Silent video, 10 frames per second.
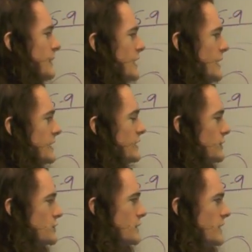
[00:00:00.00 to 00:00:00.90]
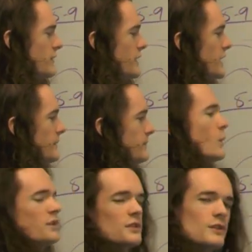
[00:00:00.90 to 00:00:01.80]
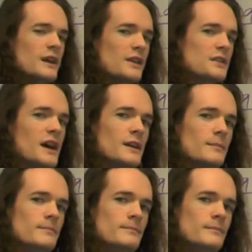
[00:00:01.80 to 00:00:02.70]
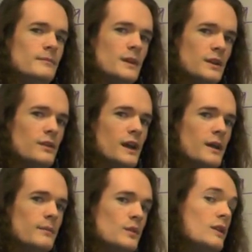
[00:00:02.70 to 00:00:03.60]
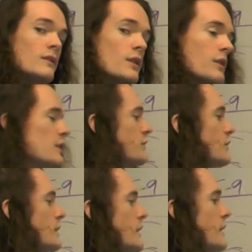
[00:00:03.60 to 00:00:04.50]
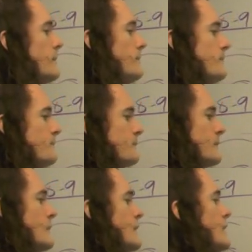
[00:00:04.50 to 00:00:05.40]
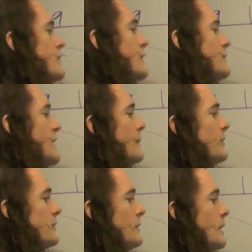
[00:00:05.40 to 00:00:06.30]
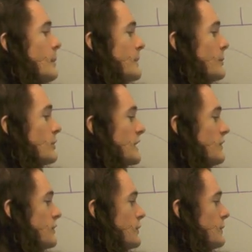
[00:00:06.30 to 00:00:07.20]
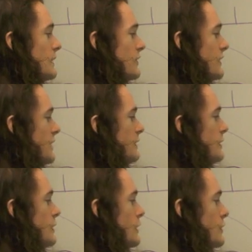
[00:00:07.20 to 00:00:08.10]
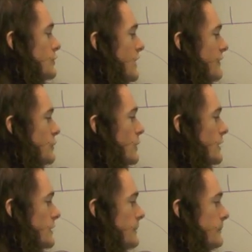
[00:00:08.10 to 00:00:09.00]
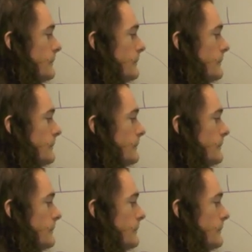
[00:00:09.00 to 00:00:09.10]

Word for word: line in your tree of the day. What's your next item in your day? Do you have other things going on? Sometimes people need to, let's say, drive to work.